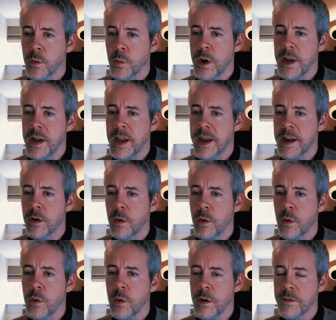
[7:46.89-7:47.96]
We need
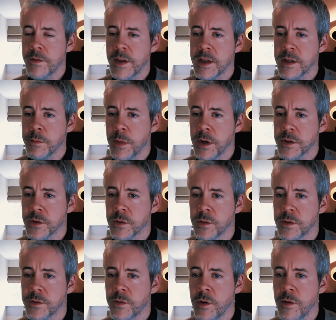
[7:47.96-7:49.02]
all of these
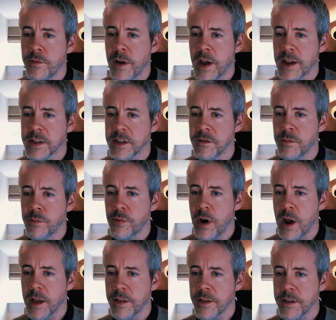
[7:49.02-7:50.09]
muscles for effective
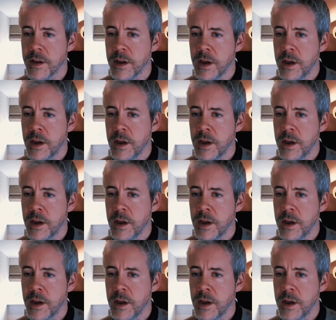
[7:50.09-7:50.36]
breath.